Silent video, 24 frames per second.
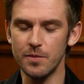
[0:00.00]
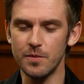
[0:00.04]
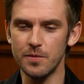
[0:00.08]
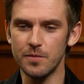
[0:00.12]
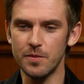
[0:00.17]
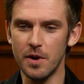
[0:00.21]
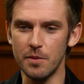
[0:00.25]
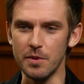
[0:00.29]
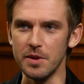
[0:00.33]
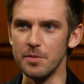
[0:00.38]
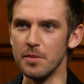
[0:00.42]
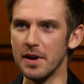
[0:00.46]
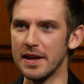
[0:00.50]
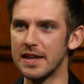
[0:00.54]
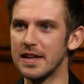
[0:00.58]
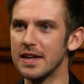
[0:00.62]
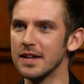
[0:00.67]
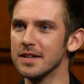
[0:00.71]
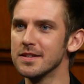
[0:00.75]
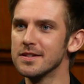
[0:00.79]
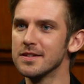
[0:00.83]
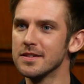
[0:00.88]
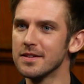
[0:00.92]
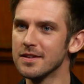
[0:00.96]
Probably my
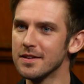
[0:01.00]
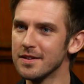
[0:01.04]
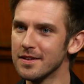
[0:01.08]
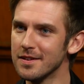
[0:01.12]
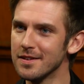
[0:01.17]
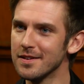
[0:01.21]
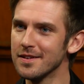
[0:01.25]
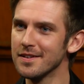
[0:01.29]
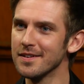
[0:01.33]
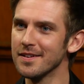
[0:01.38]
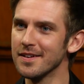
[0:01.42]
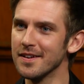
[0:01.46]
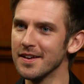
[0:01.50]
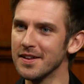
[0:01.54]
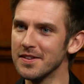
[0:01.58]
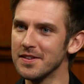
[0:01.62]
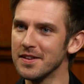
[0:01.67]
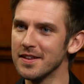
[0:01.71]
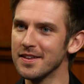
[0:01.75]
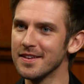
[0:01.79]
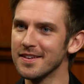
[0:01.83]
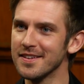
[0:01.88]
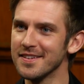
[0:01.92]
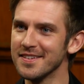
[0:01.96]
kids, I
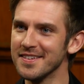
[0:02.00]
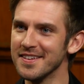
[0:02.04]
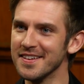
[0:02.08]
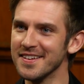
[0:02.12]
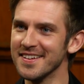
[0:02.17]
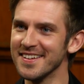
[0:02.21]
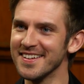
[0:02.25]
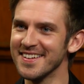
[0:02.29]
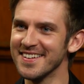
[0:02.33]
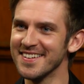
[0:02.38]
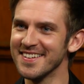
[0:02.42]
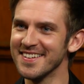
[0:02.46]
think, yeah.